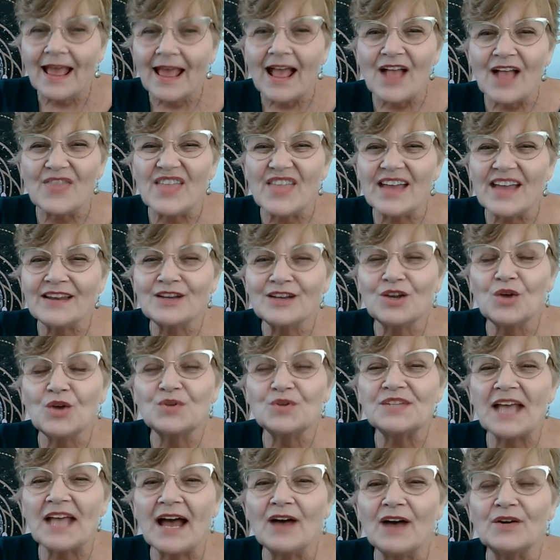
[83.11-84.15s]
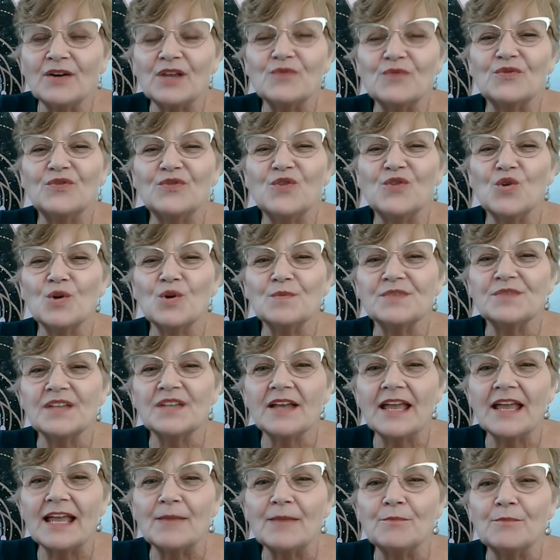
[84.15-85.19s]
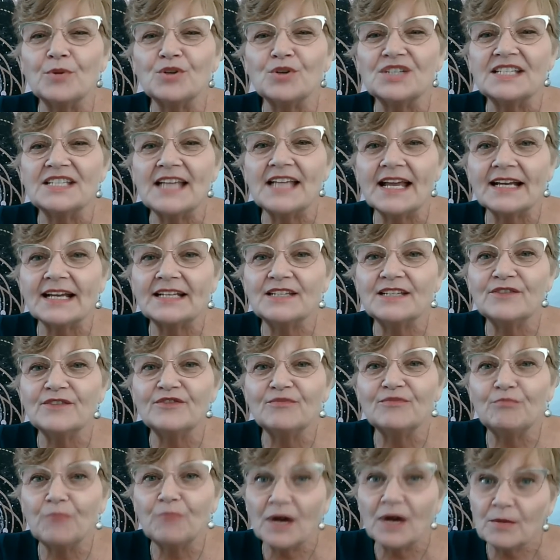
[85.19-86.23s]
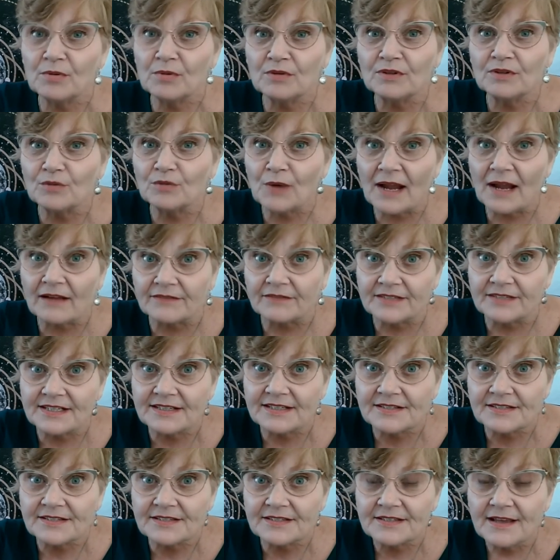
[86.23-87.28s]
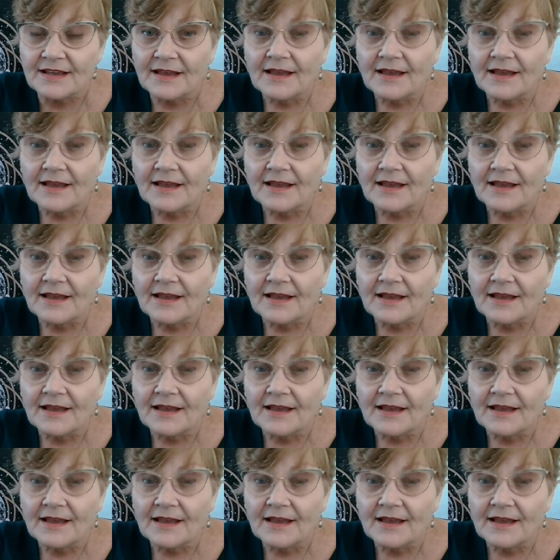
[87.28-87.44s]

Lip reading: And then it goes out and forms a protective bubble around us.